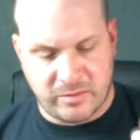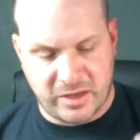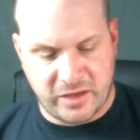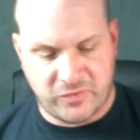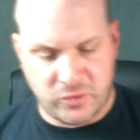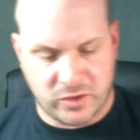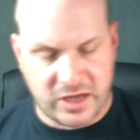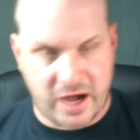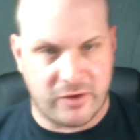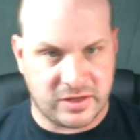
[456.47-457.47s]
If you're
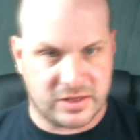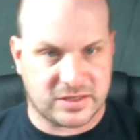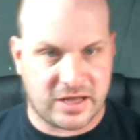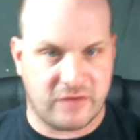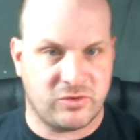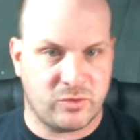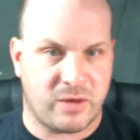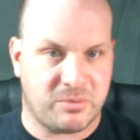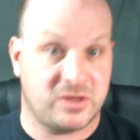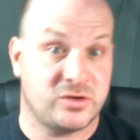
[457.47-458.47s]
carrying this heavy
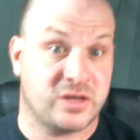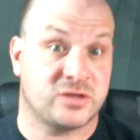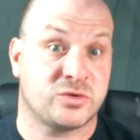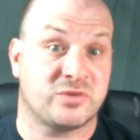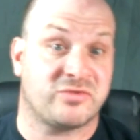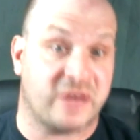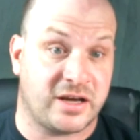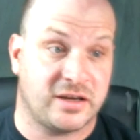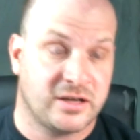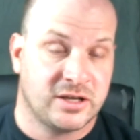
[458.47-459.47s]
weapon and you get into a
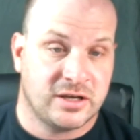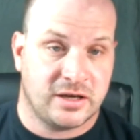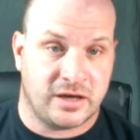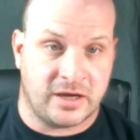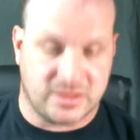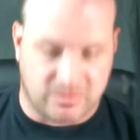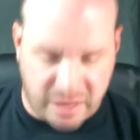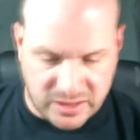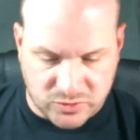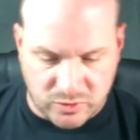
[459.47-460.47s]
fight, it's a
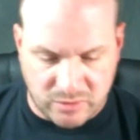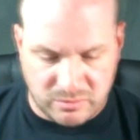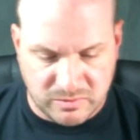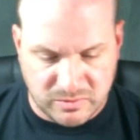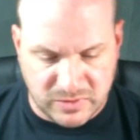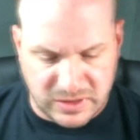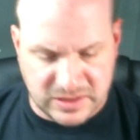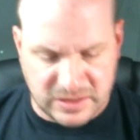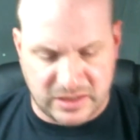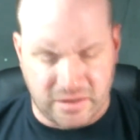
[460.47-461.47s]
-1. It's
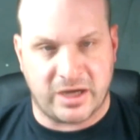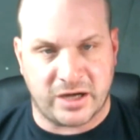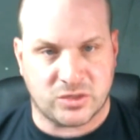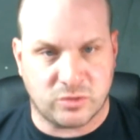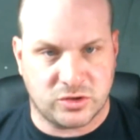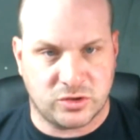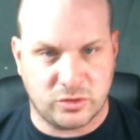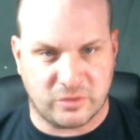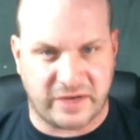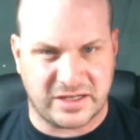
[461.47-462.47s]
a -1 to
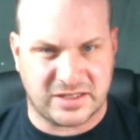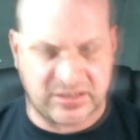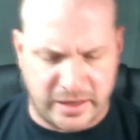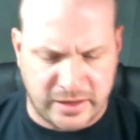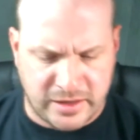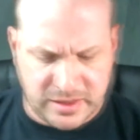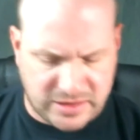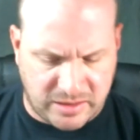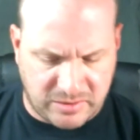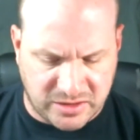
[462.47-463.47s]
your fight stat.
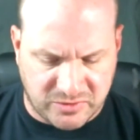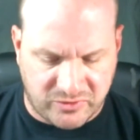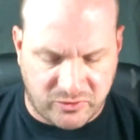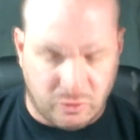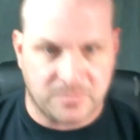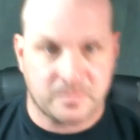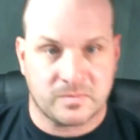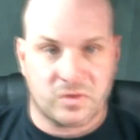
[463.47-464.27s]
Same thing as before.